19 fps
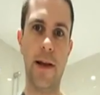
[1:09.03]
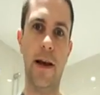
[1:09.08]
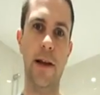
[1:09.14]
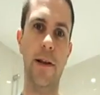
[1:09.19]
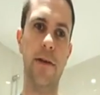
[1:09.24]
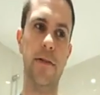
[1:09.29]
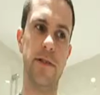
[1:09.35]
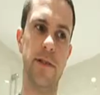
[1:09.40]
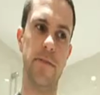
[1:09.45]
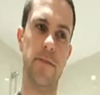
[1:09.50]
I
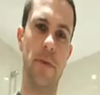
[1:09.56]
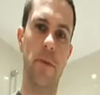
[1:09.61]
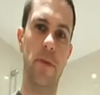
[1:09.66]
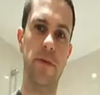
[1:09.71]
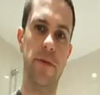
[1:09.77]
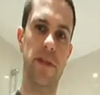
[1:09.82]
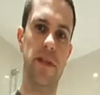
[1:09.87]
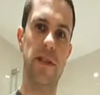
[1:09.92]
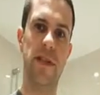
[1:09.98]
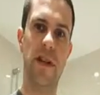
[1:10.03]
know some people
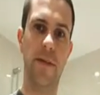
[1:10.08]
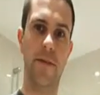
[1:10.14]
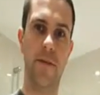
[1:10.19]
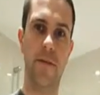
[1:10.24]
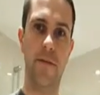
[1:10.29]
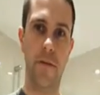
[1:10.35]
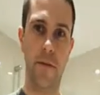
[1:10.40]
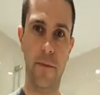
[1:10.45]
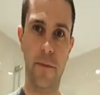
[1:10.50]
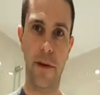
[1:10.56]
suffer
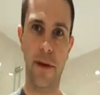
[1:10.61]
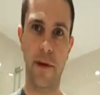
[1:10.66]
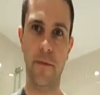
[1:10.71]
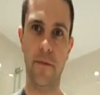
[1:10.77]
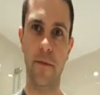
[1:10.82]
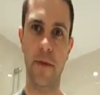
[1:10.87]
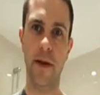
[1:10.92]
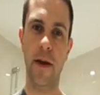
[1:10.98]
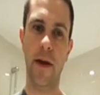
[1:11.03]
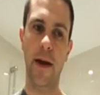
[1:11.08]
from
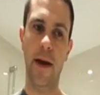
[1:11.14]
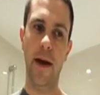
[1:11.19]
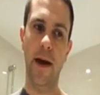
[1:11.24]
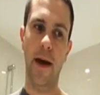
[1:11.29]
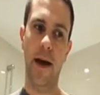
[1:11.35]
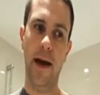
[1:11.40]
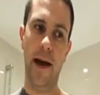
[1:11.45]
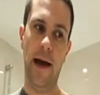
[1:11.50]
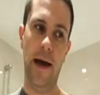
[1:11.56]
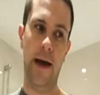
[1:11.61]
them,
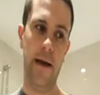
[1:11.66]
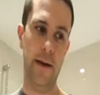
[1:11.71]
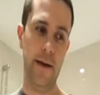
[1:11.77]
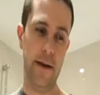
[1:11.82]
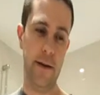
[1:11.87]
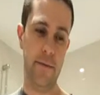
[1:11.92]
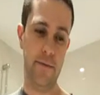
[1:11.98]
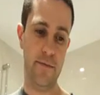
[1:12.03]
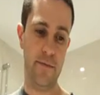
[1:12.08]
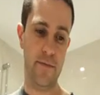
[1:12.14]

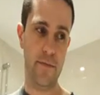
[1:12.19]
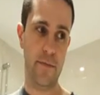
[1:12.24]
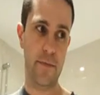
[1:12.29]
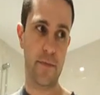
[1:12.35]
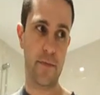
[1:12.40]
and